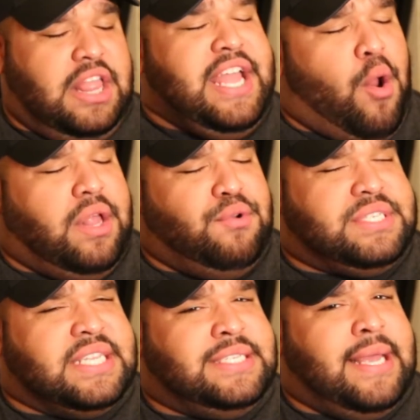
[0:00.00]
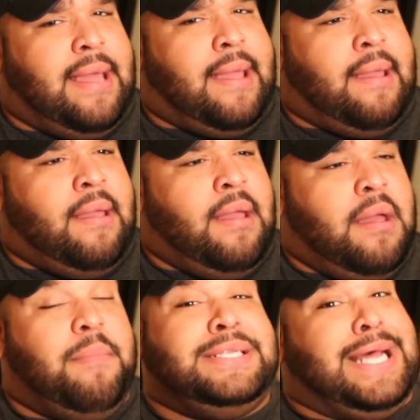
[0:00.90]
Leona Lewis can sing,
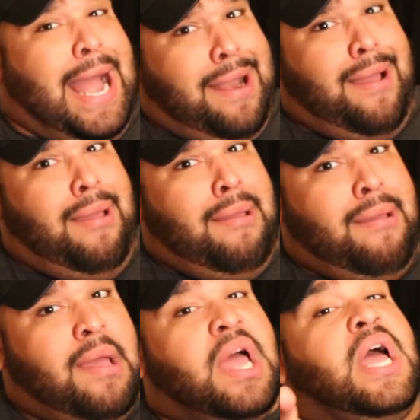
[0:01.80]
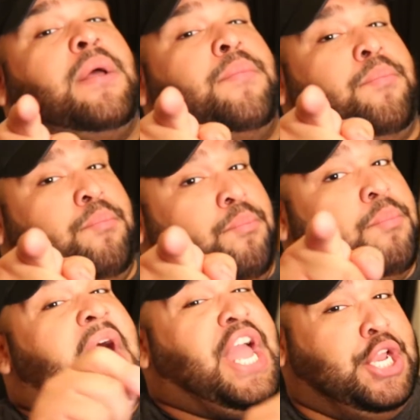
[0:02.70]
but Dinah,
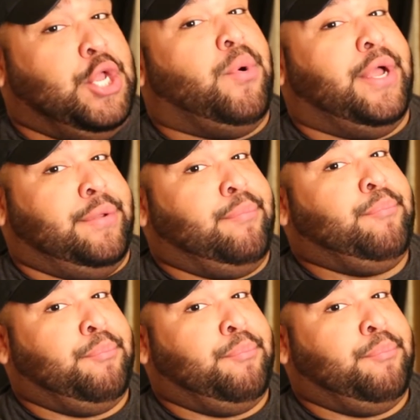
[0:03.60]
how you doing?